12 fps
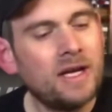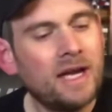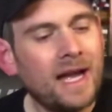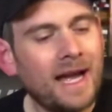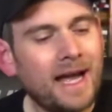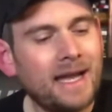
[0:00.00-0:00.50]

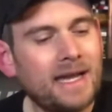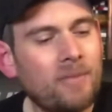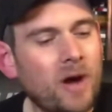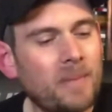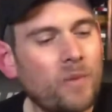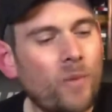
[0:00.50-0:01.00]
And there
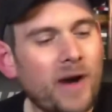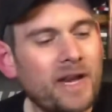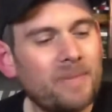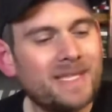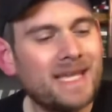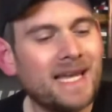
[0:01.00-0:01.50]
might be one in
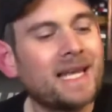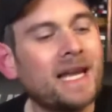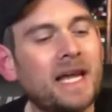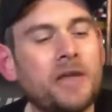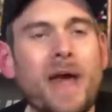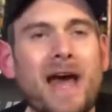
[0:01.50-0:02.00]
particular
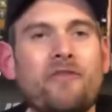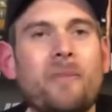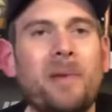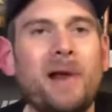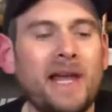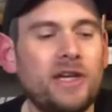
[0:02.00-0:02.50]
you haven't
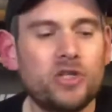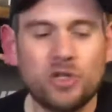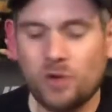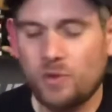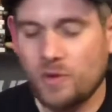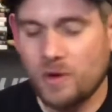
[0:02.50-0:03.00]
played at
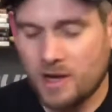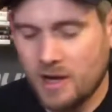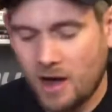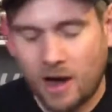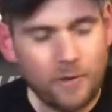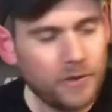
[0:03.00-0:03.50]
all.
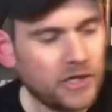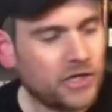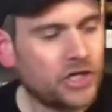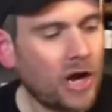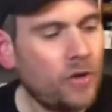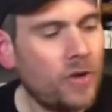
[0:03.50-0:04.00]
I want to
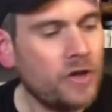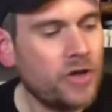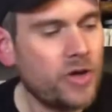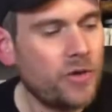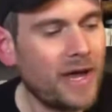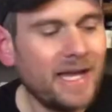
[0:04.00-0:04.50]
show
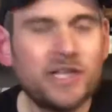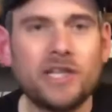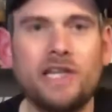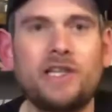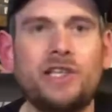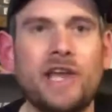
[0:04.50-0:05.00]
you each of
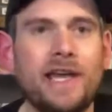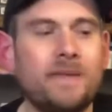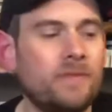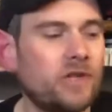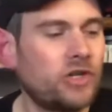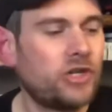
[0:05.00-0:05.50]
these
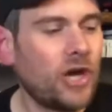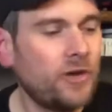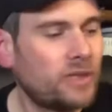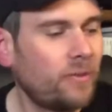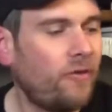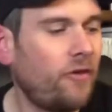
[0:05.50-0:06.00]
games, show you
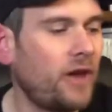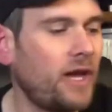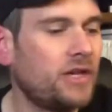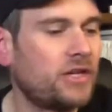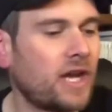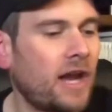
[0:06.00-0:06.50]
some
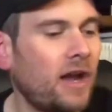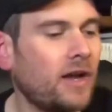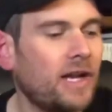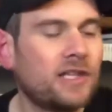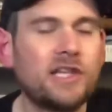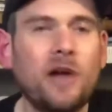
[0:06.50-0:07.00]
footage, and I'm
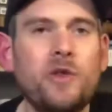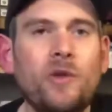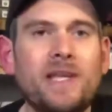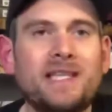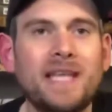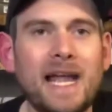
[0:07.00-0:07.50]
going to tell you
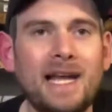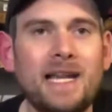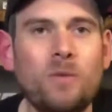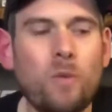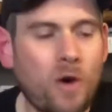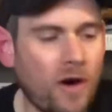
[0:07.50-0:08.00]

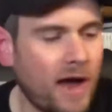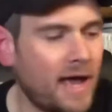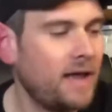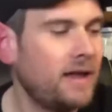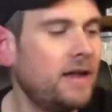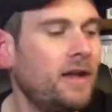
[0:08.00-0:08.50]
exactly
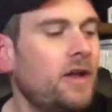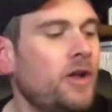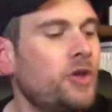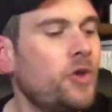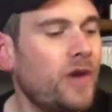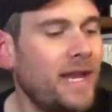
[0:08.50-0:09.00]
why
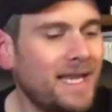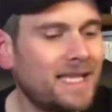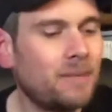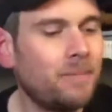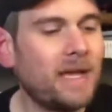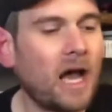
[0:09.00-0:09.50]
you need
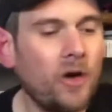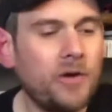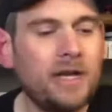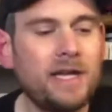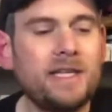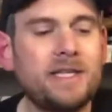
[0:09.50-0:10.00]
to be
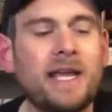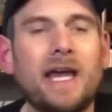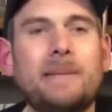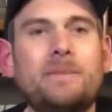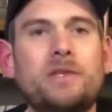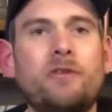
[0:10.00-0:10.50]
owning these
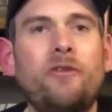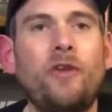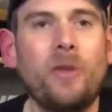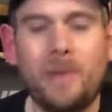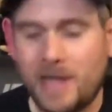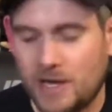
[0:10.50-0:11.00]
games for
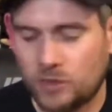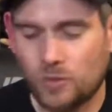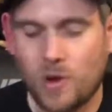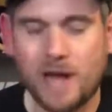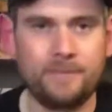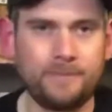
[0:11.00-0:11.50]
the
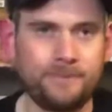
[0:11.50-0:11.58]
PS1.